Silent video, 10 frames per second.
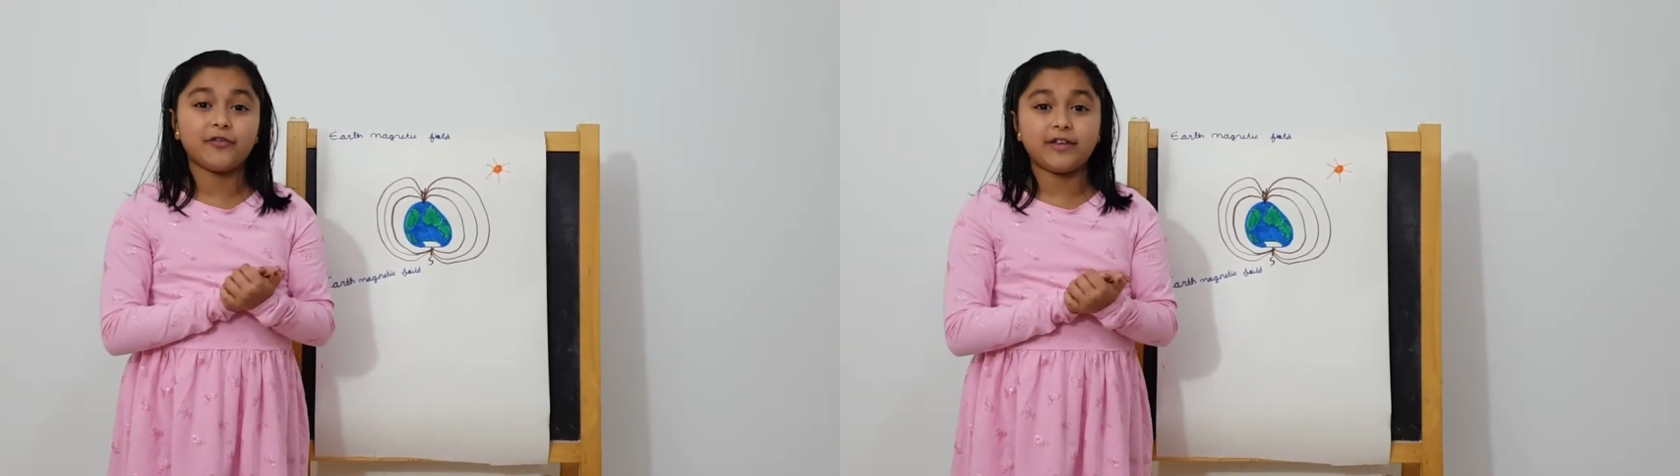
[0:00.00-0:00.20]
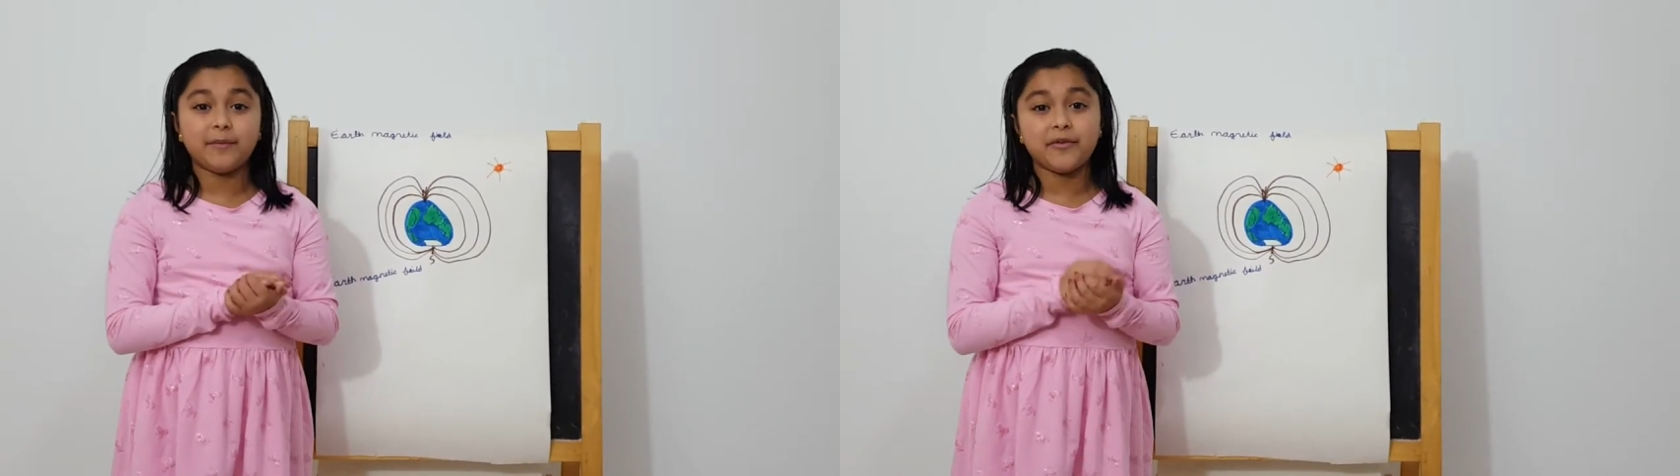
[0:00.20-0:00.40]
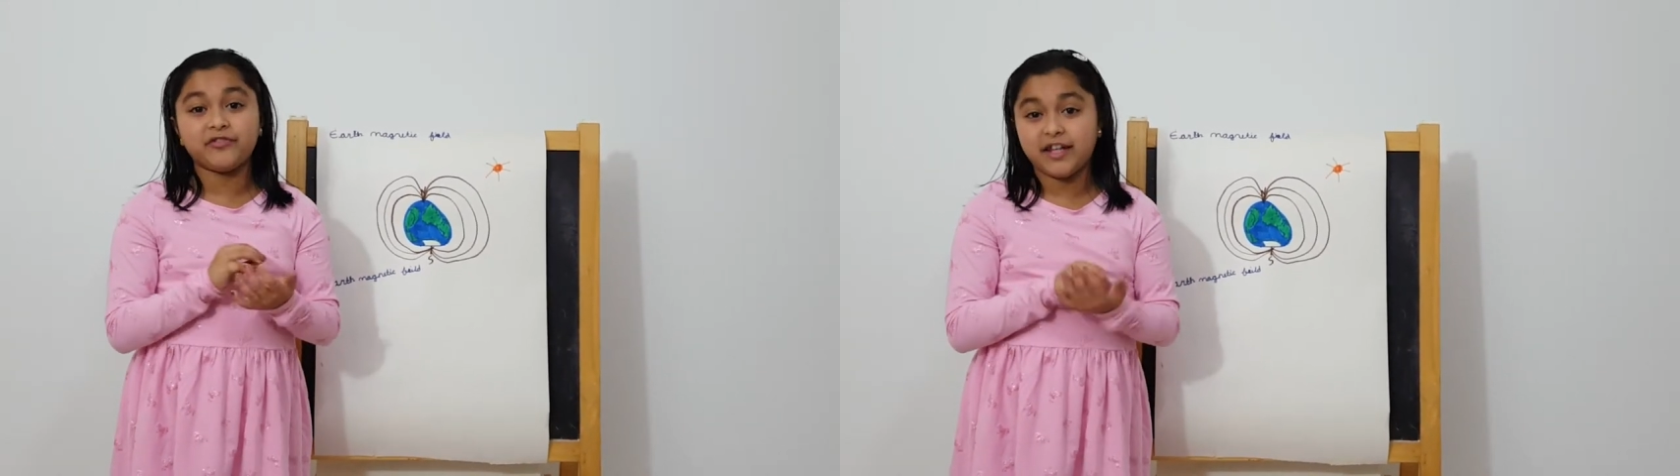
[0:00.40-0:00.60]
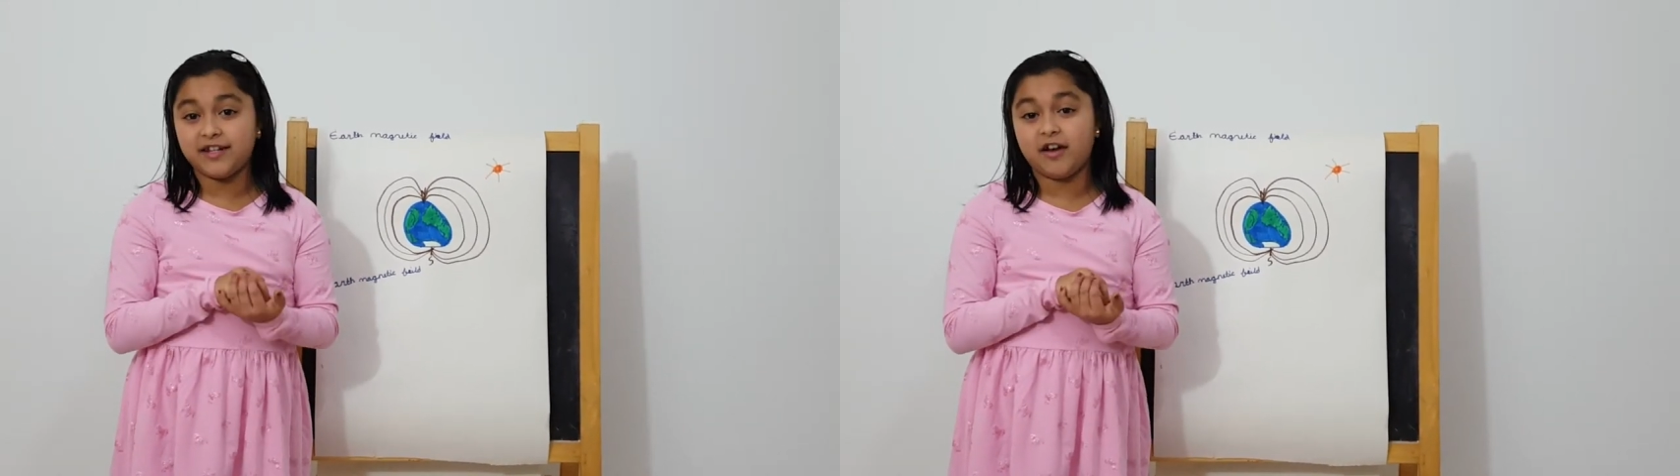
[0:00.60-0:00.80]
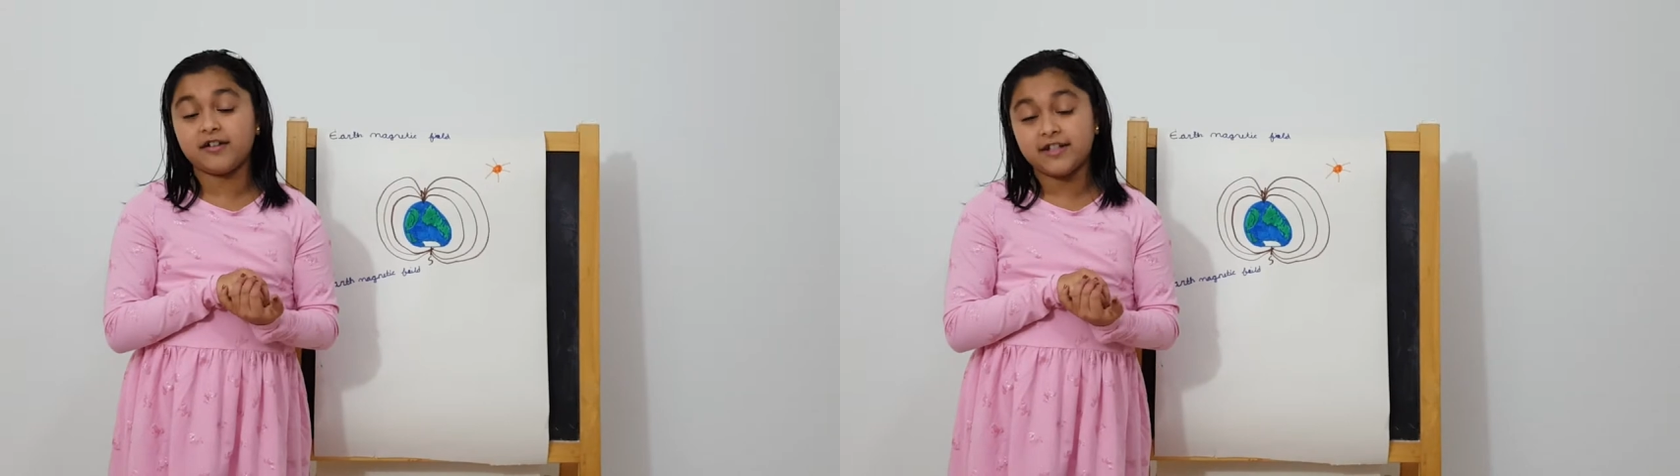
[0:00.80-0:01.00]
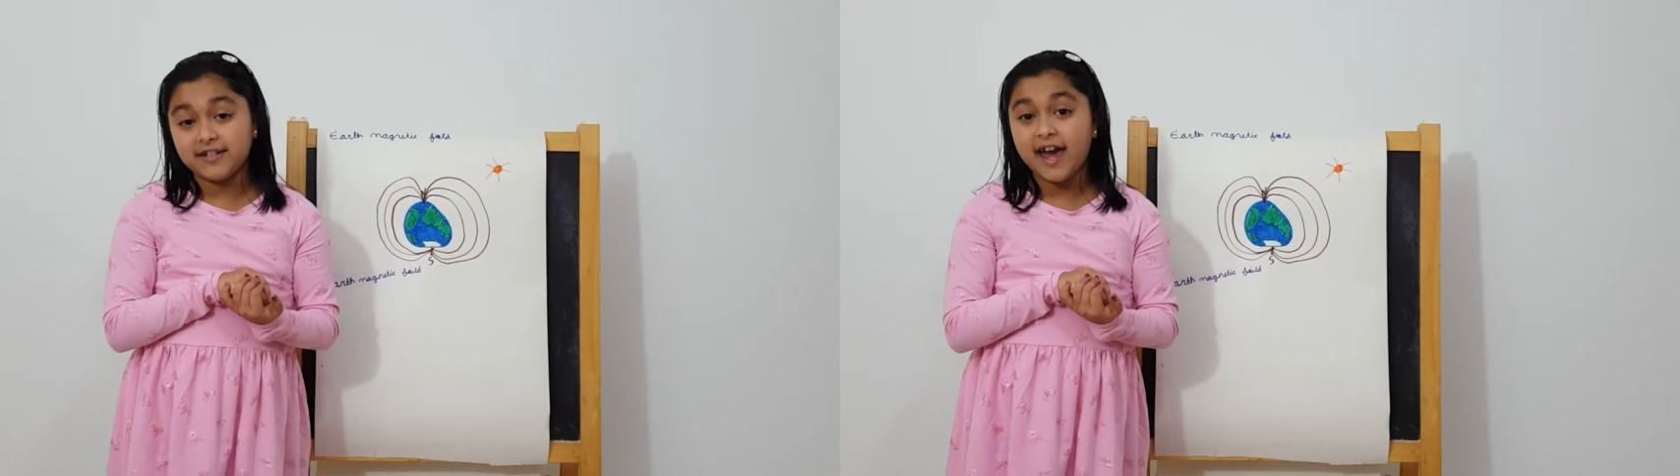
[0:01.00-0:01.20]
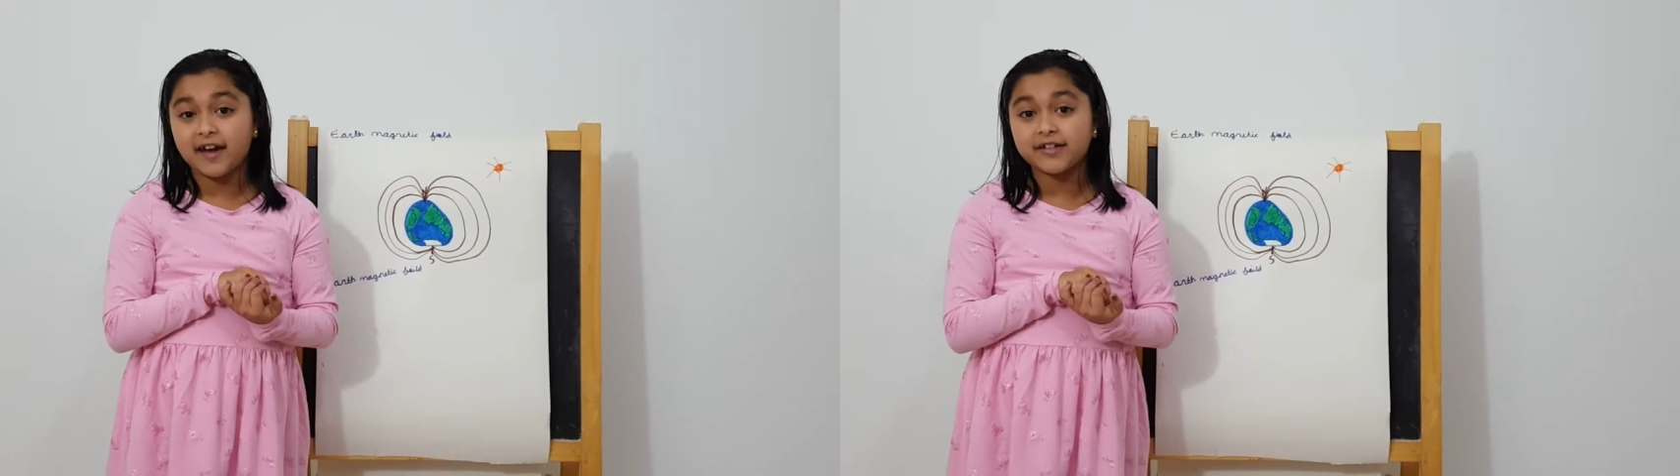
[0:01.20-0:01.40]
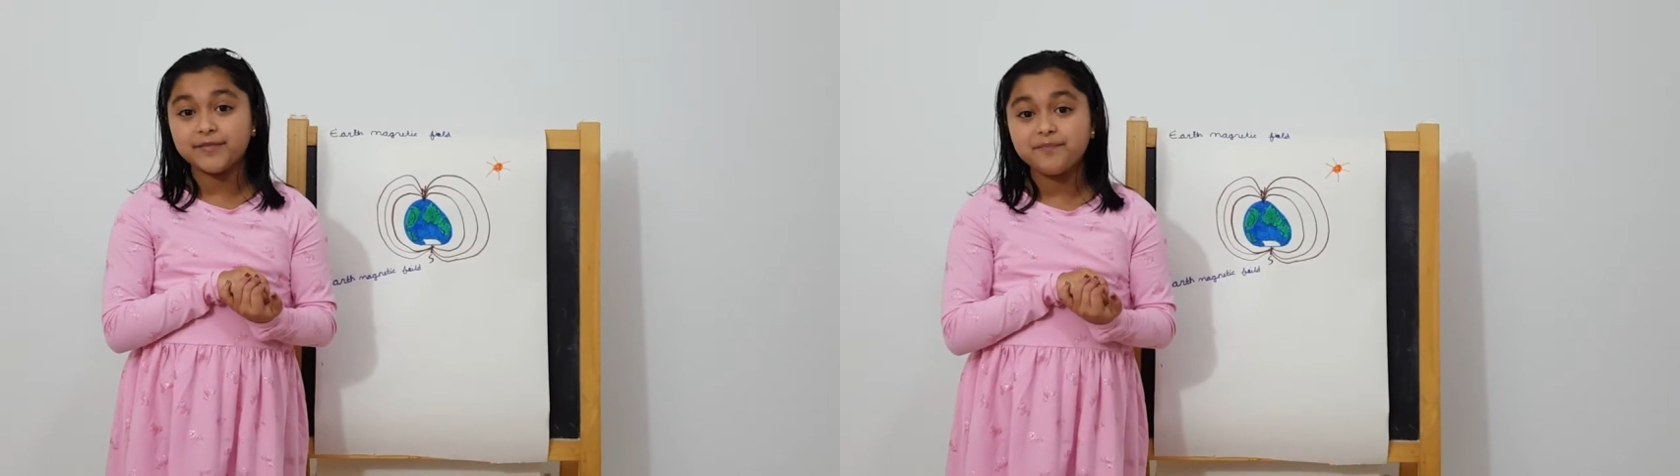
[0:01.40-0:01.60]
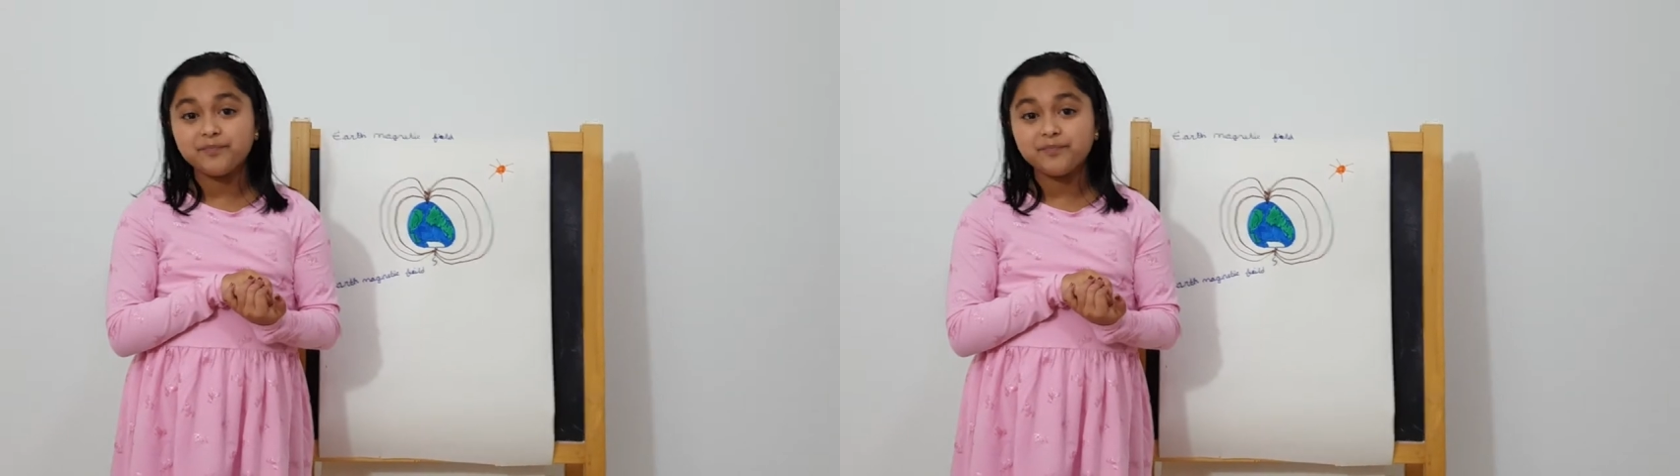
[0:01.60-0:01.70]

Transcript: for them if they did not detect.